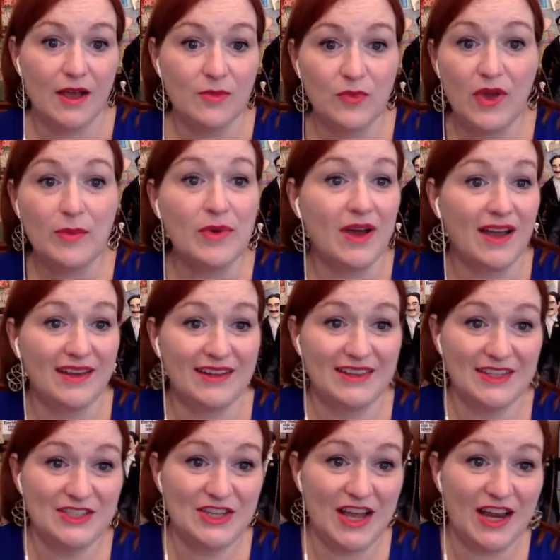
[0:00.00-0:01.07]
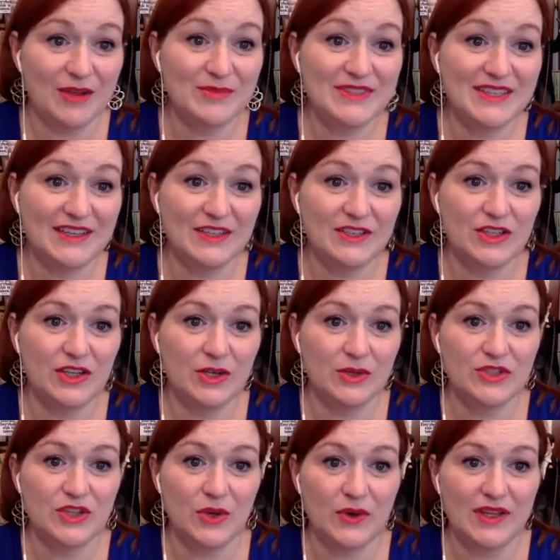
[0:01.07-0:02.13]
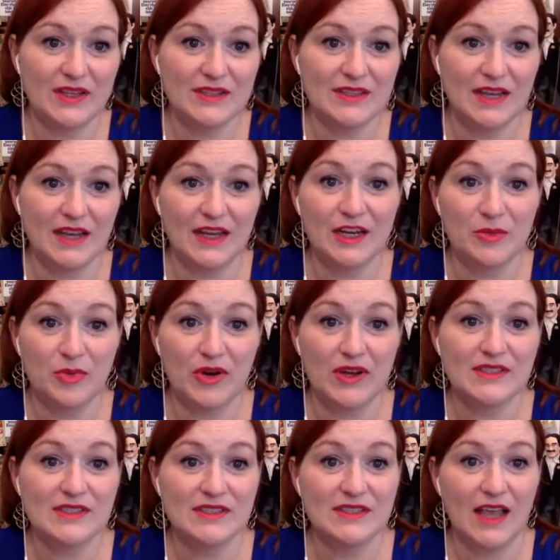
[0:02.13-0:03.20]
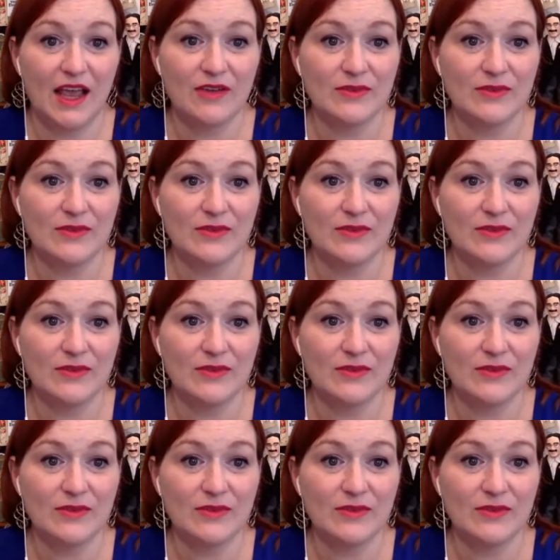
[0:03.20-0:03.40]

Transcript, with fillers: I'm way behind in the chat. I'm seeing, you know, Joni, it said antidepressants have